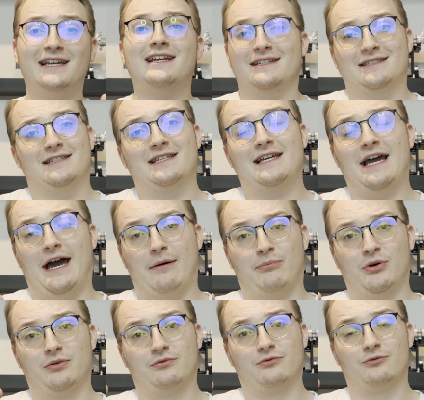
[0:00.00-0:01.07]
get into the app.
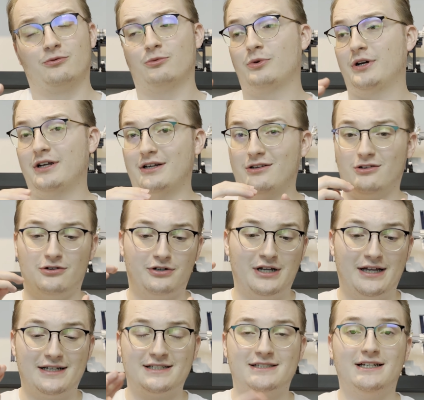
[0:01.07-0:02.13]
We're gonna learn
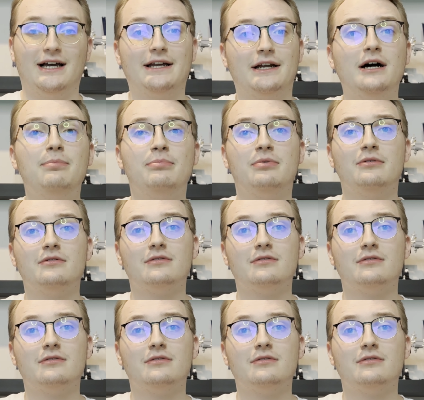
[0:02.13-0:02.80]
how to sign up,